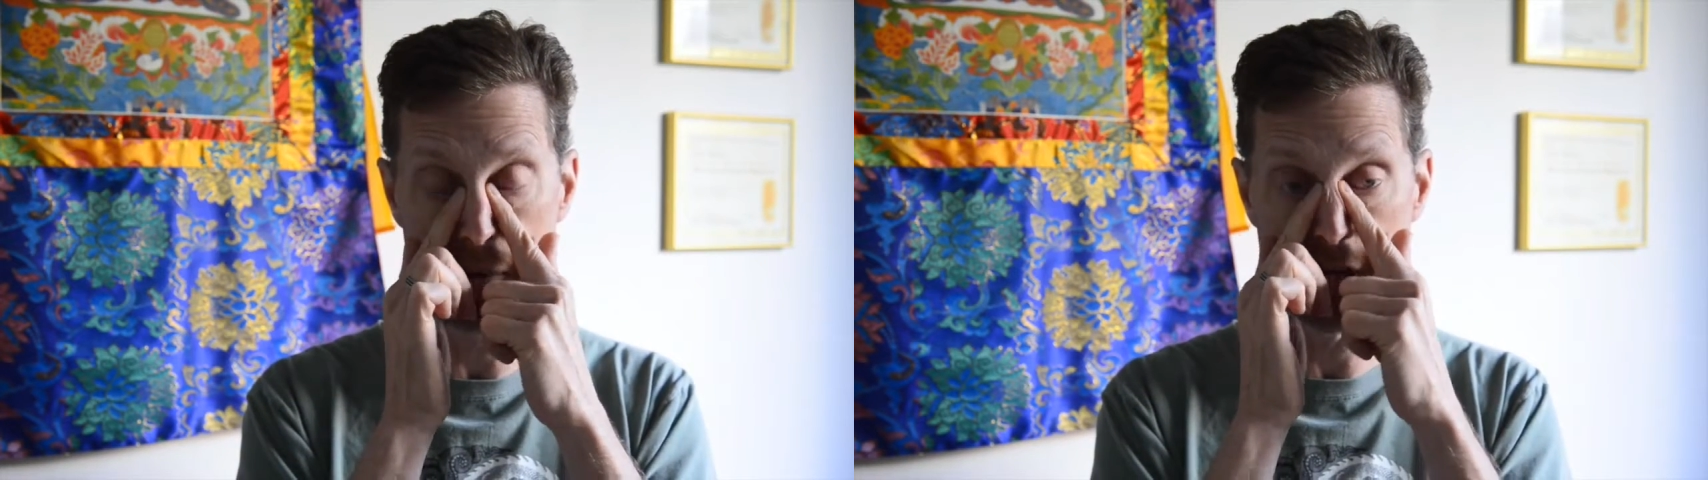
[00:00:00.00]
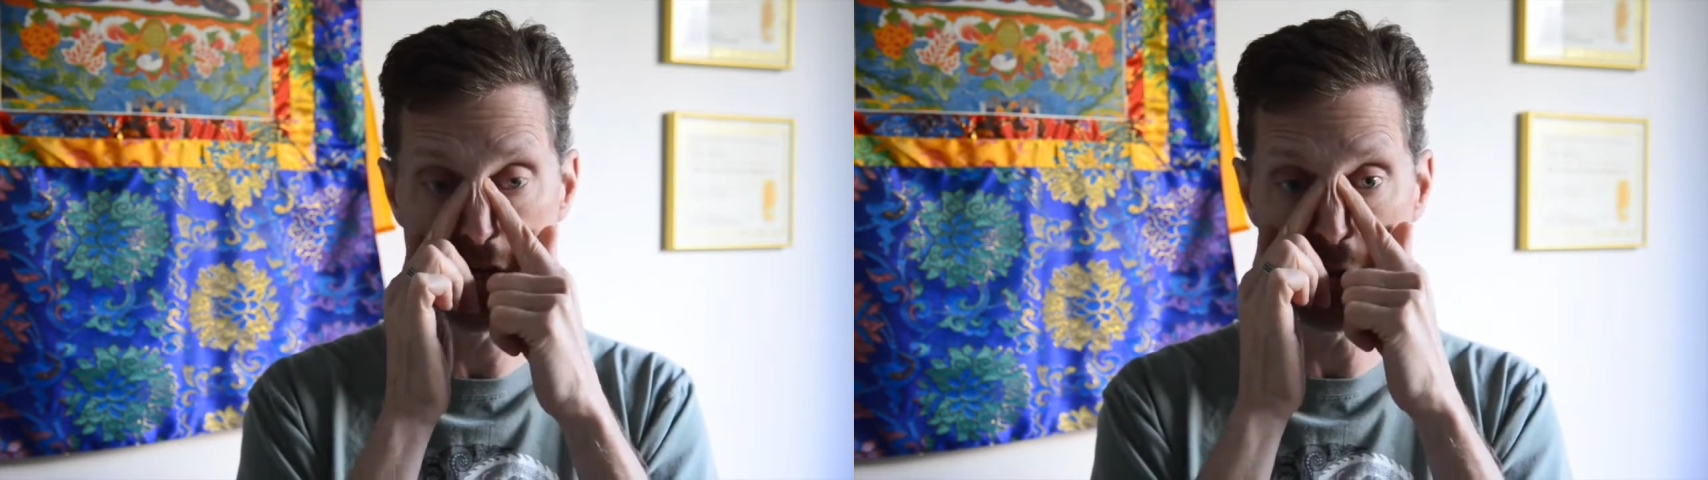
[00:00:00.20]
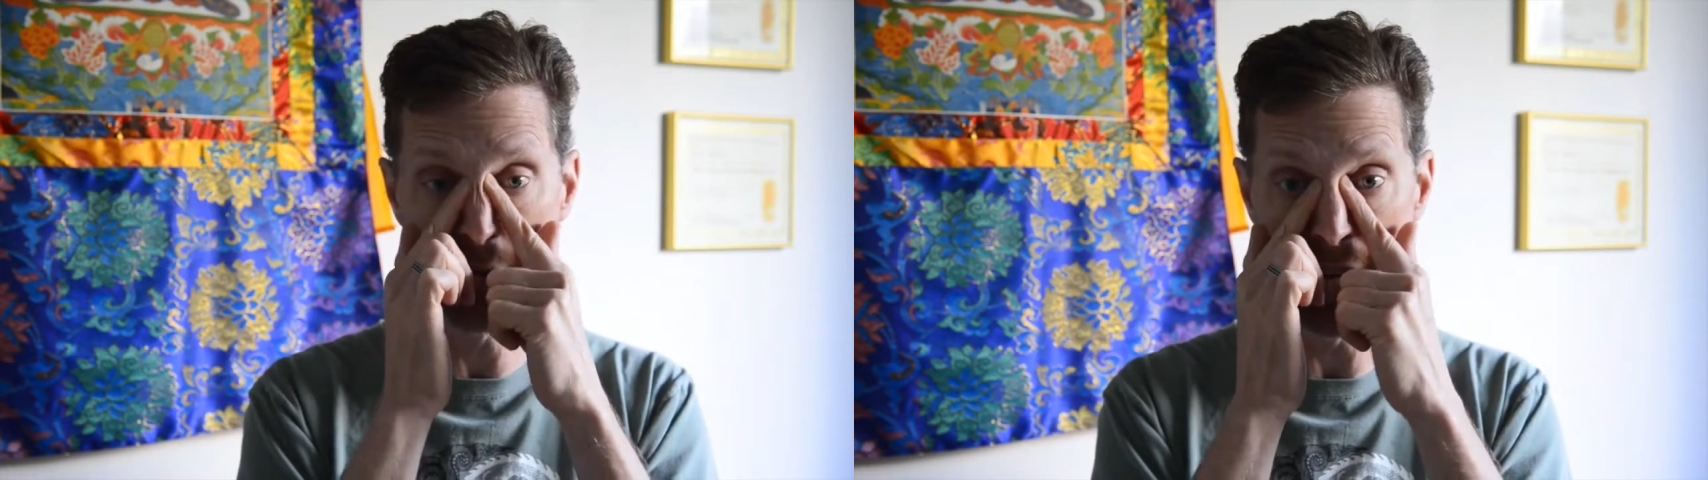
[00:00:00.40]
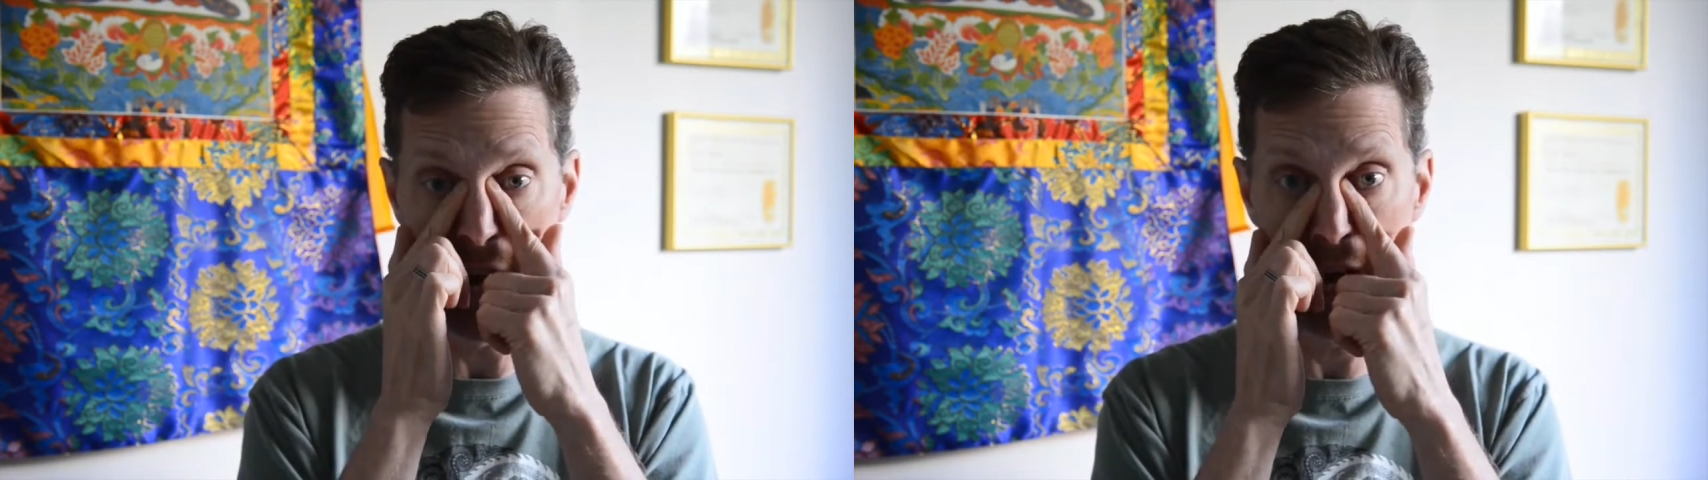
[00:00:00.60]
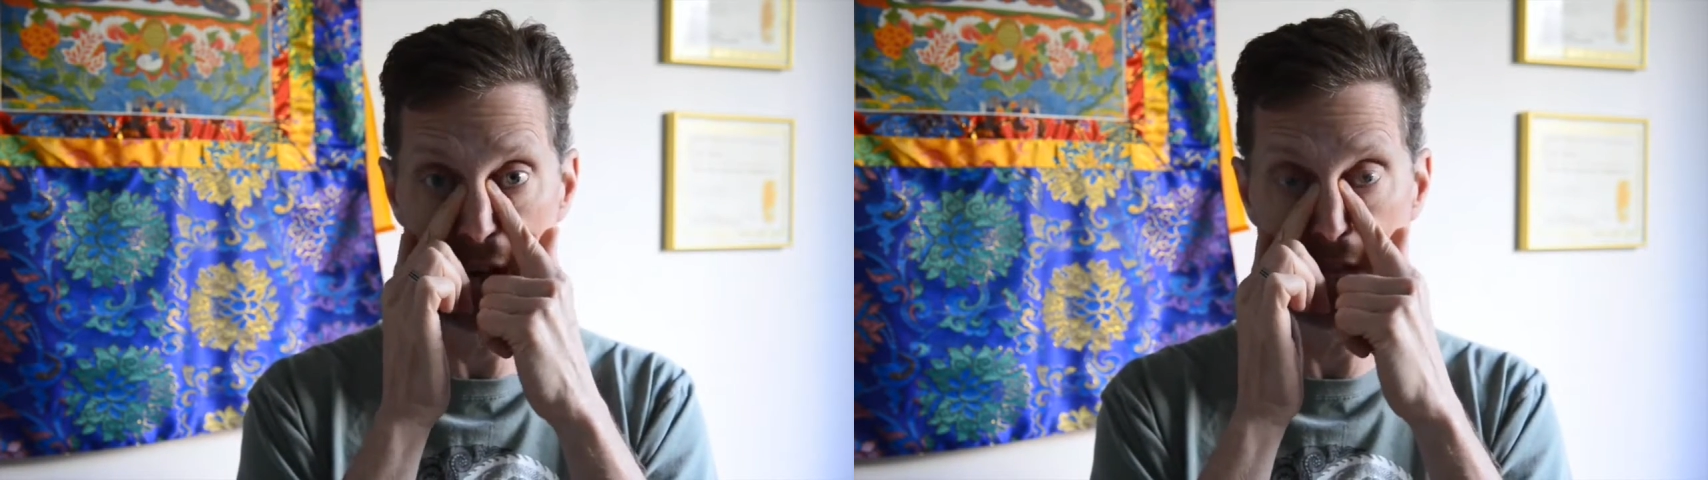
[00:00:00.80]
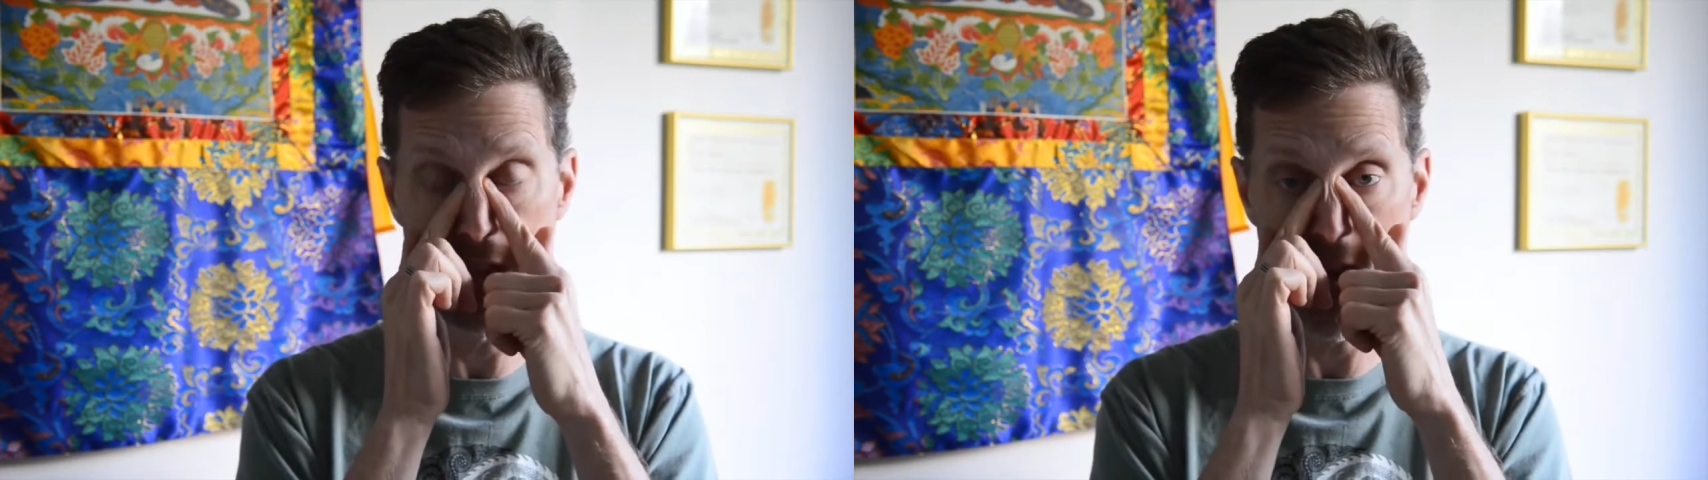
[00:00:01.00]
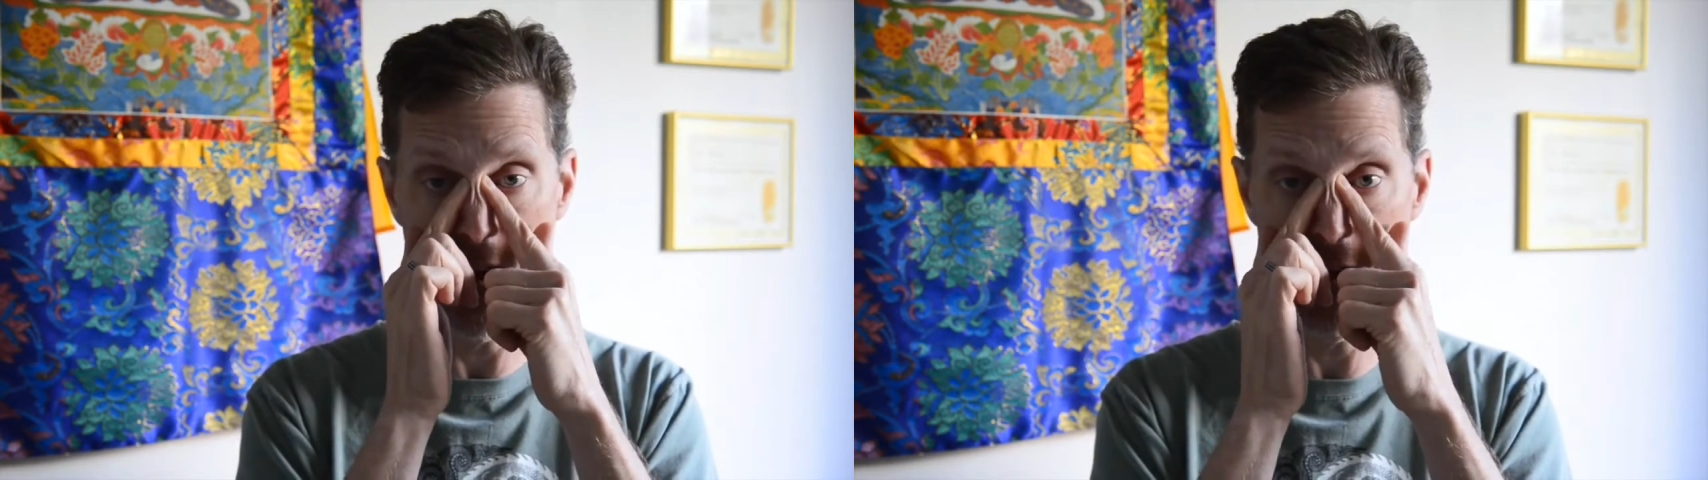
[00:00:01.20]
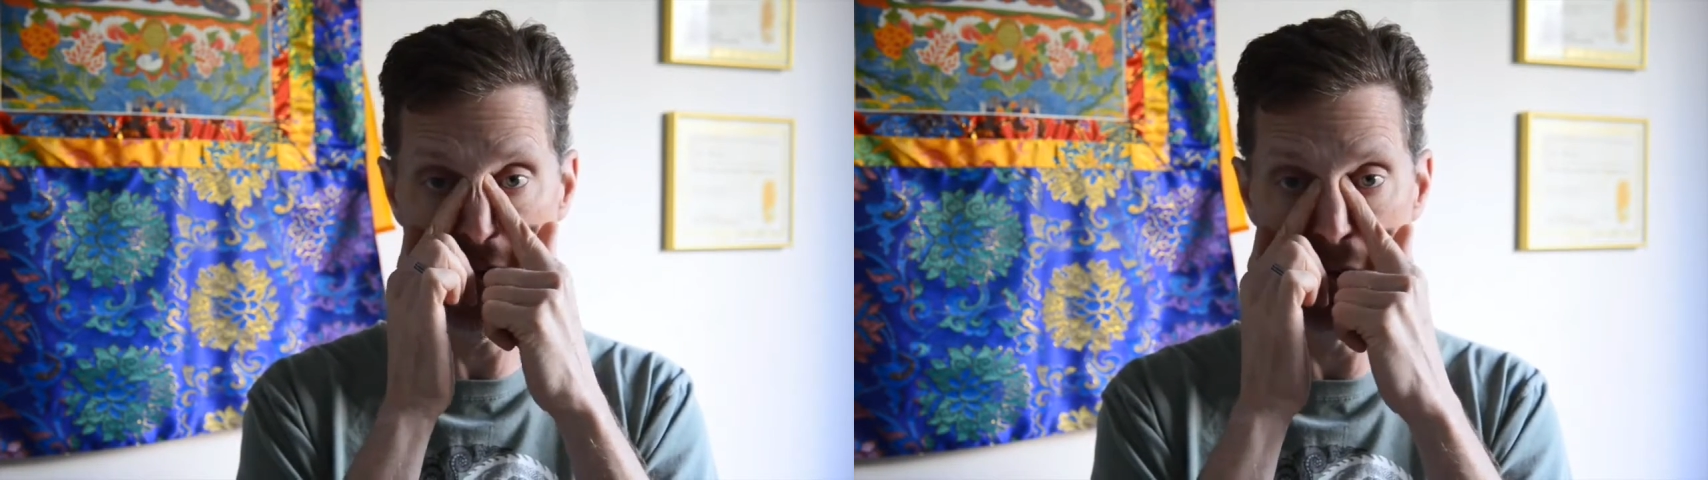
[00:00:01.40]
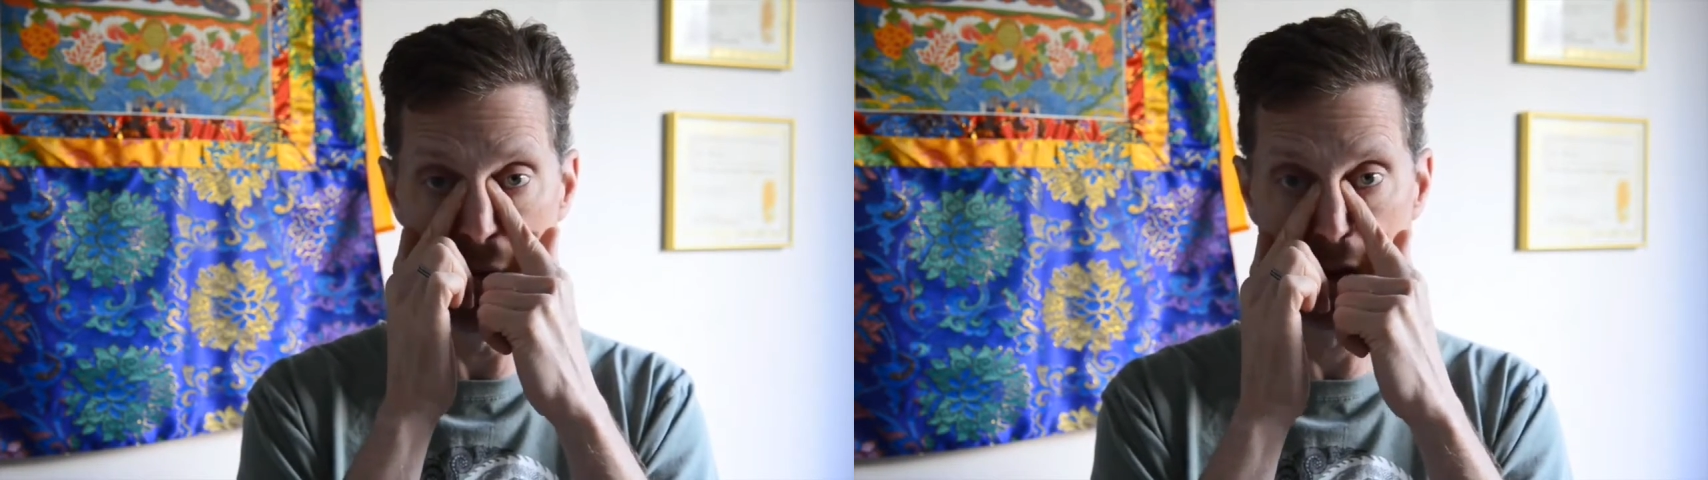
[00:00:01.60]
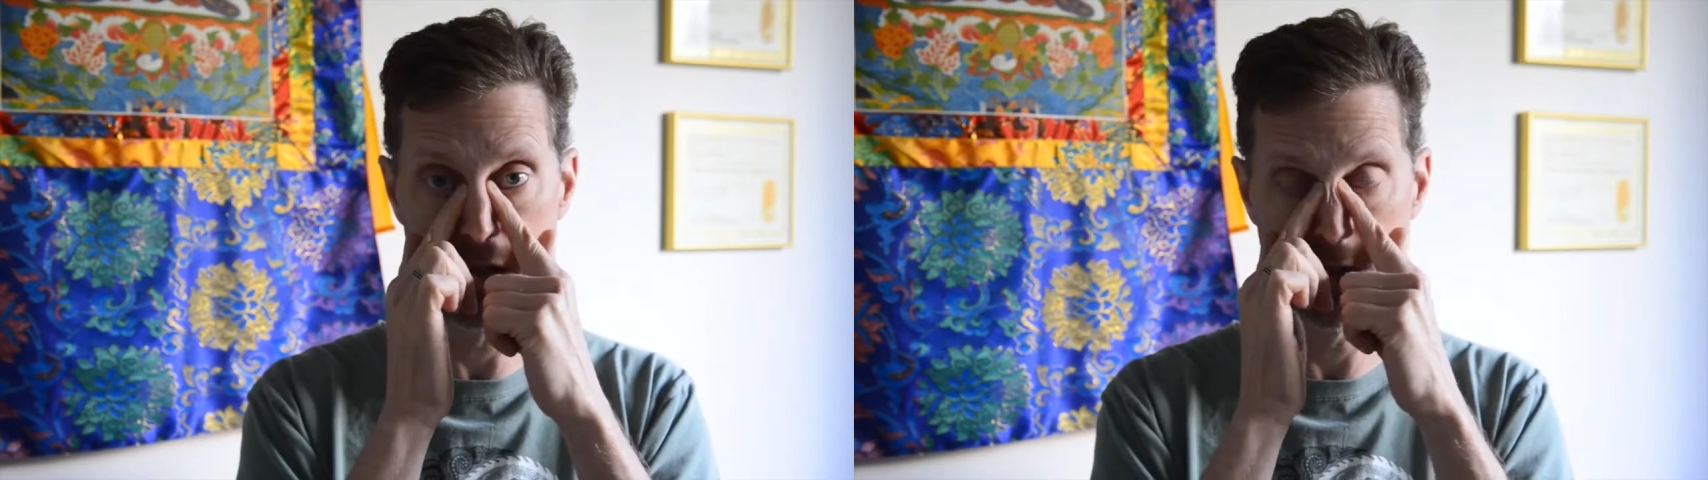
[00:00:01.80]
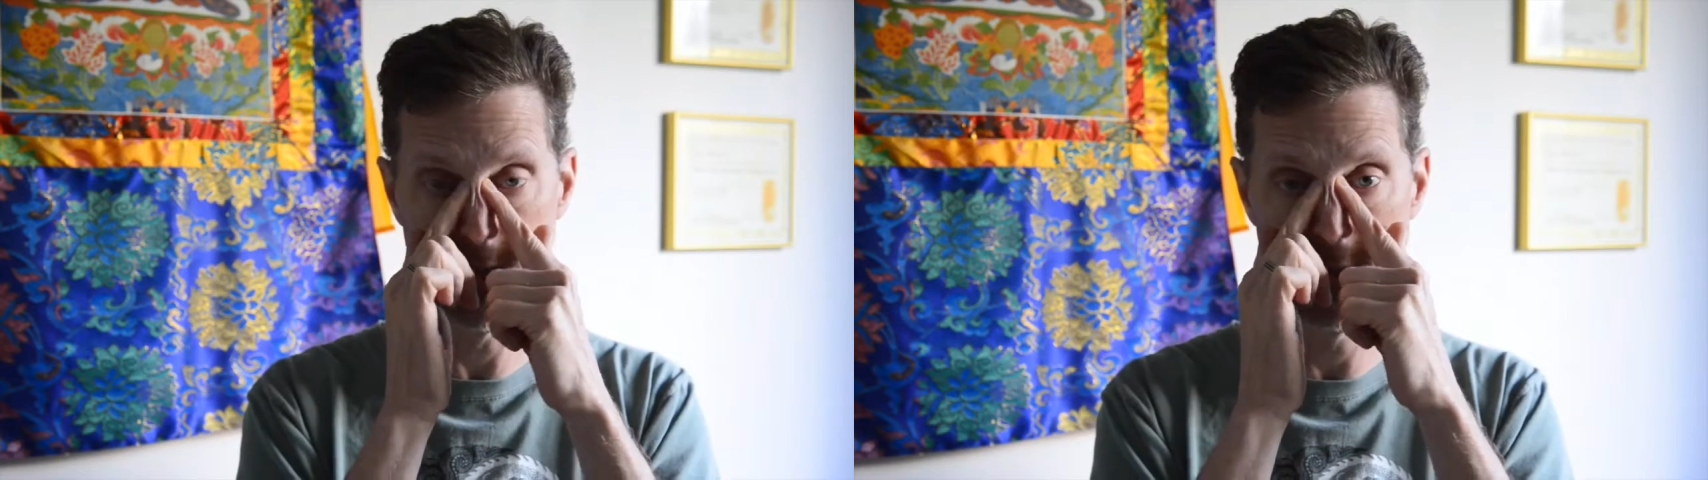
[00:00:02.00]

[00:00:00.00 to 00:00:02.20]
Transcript: we're going to do 9 in the other direction.